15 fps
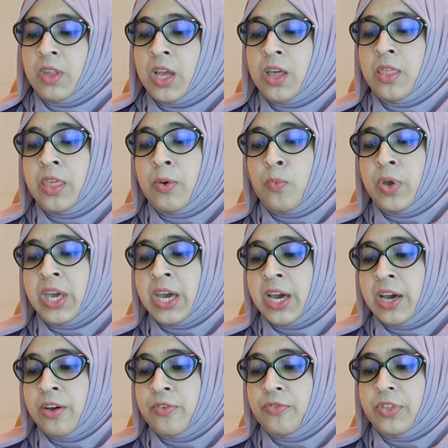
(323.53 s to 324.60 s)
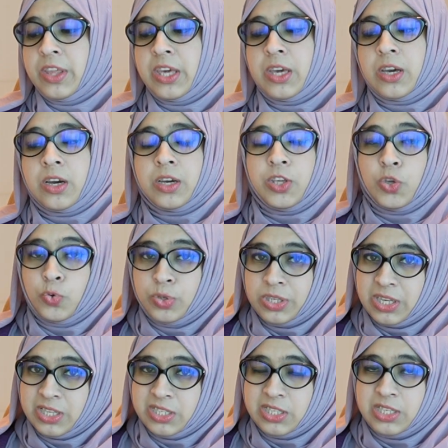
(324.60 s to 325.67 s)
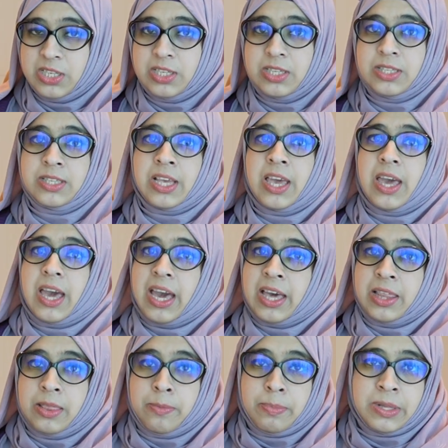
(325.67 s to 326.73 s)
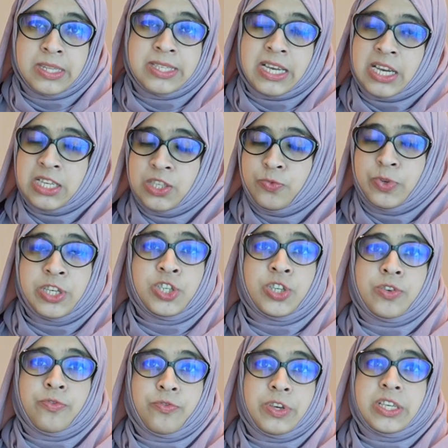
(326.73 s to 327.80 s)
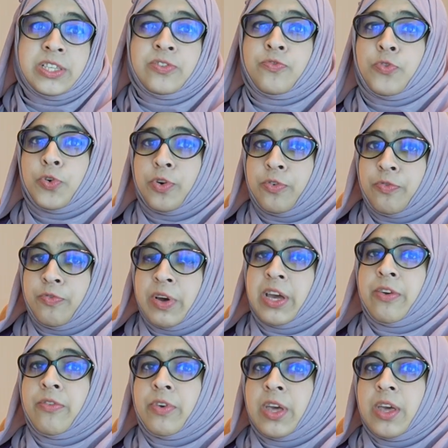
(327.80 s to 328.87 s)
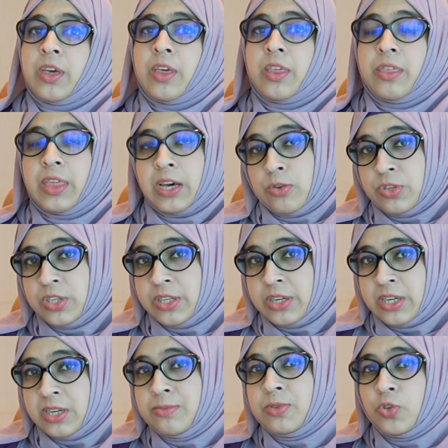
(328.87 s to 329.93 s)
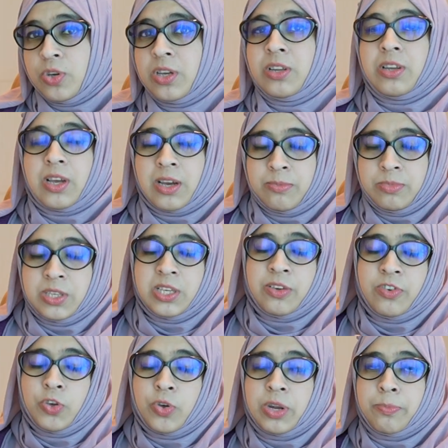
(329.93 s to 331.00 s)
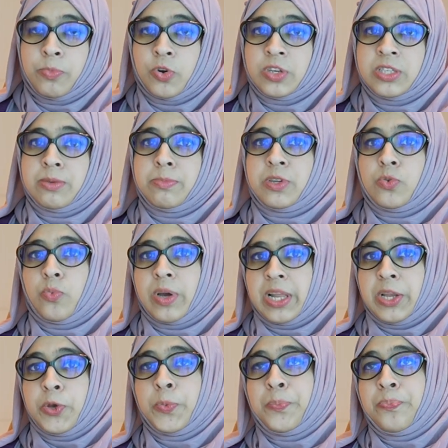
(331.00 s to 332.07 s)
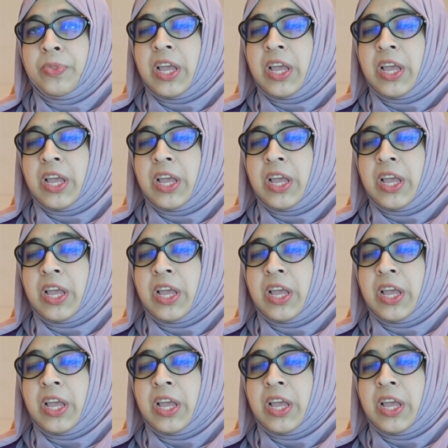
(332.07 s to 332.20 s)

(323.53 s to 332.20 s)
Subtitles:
Then we have the utilities and the bills activation fees for 5,000 dirhams. I'm giving you an approximate value.